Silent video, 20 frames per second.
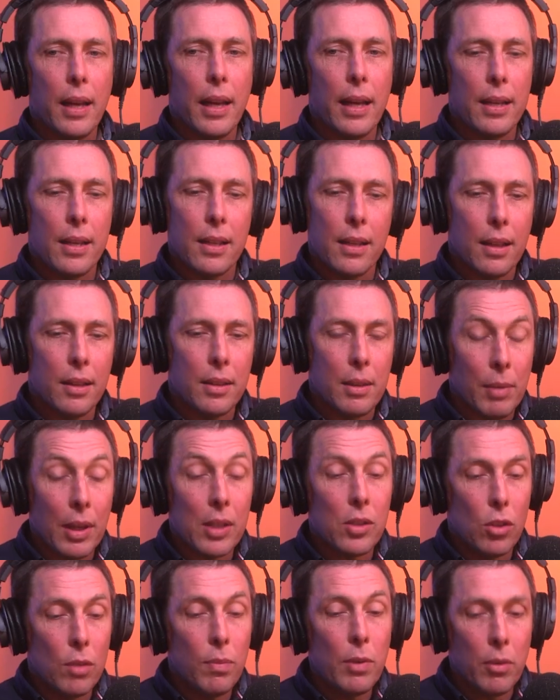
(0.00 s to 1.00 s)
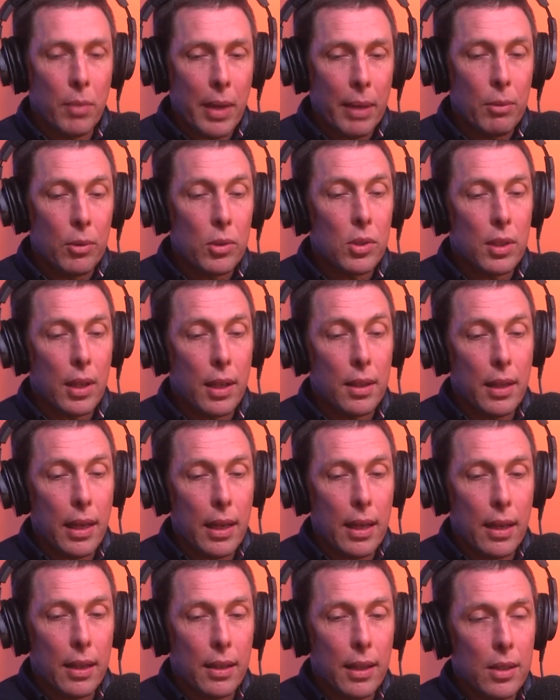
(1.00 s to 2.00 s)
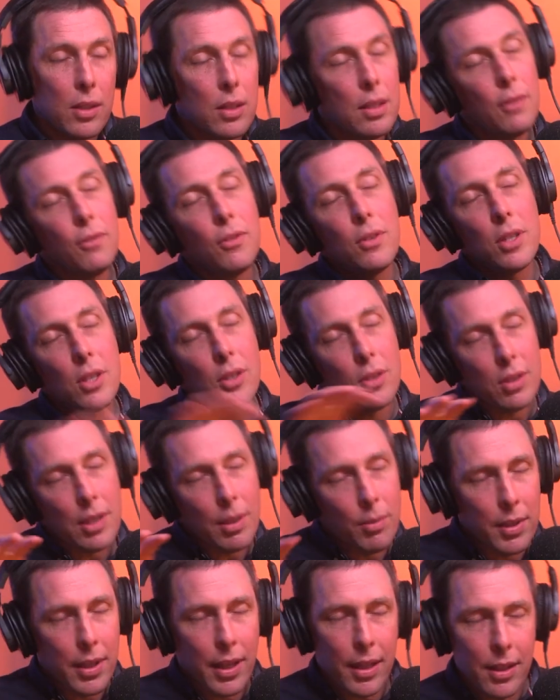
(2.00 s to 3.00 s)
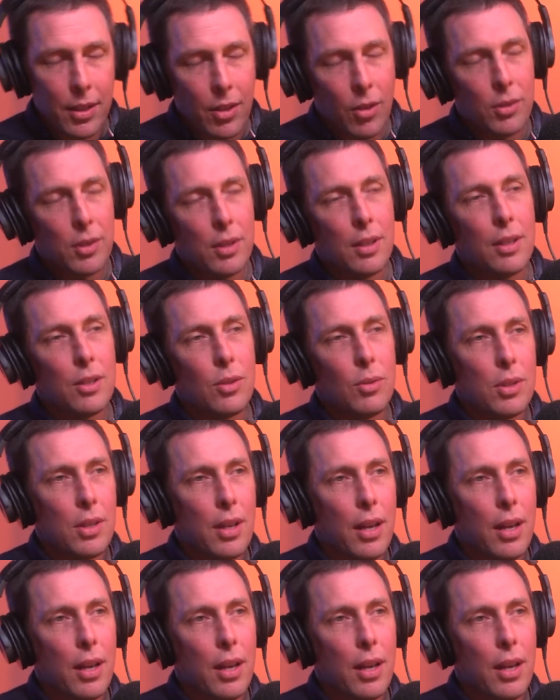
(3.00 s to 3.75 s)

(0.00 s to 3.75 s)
and the marsupial mammals, and that and that's different to some of the other continents which